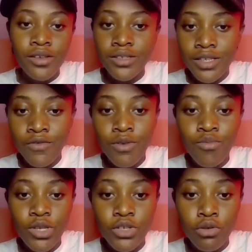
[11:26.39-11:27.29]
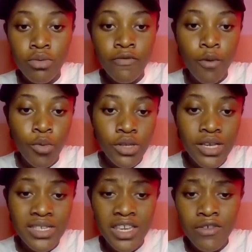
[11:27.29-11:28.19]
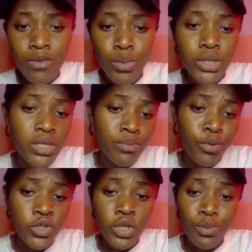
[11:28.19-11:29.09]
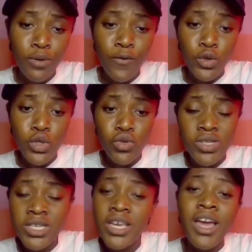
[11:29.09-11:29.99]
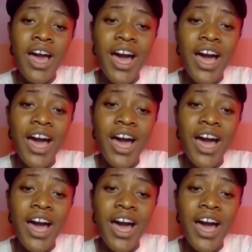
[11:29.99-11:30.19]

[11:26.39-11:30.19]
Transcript: It's giving me the topic for Monday. It's giving me the topic for Tuesday.